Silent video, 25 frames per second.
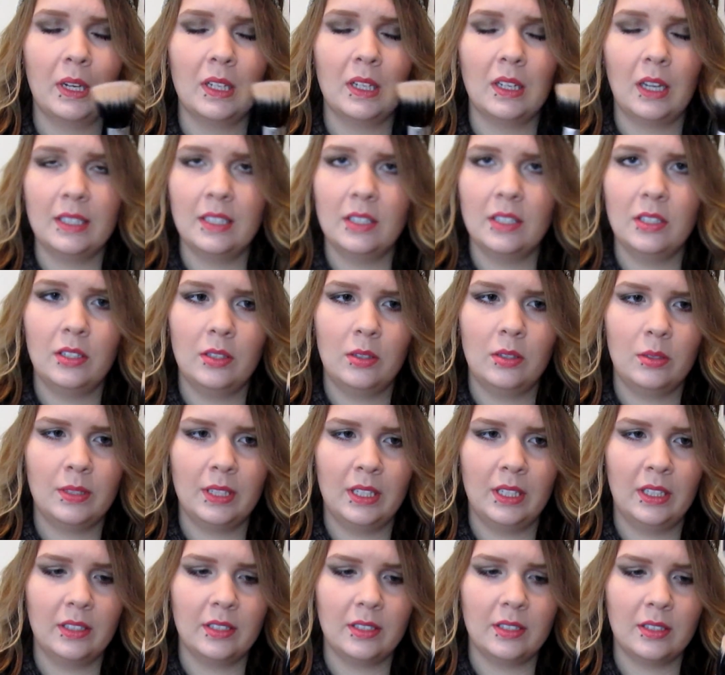I did use
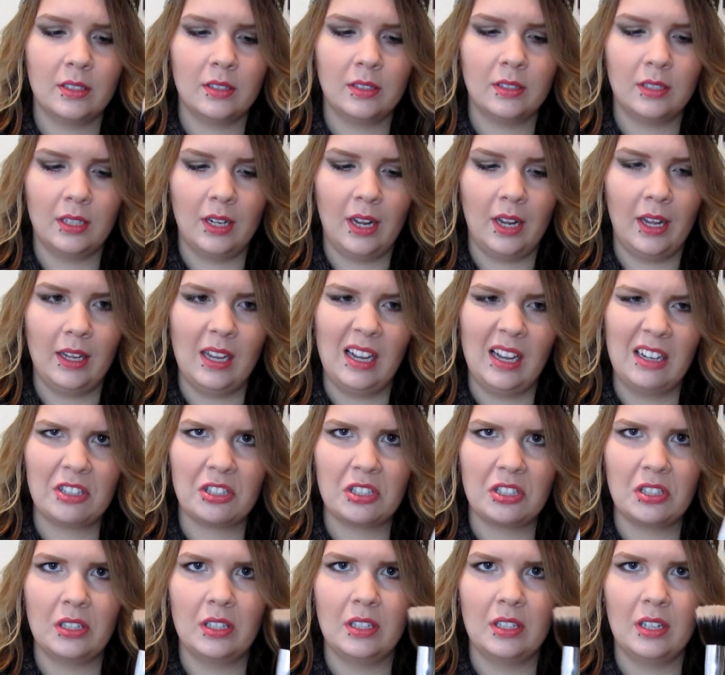it today
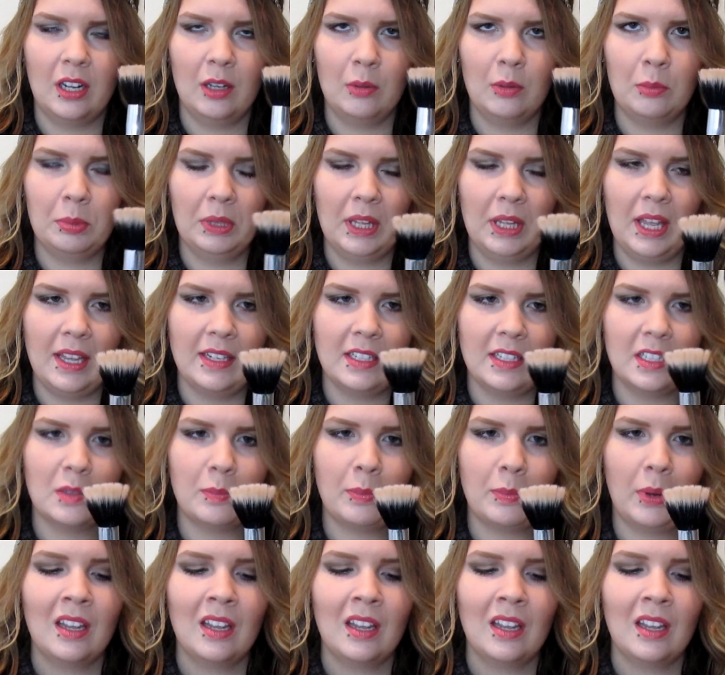actually to help blend,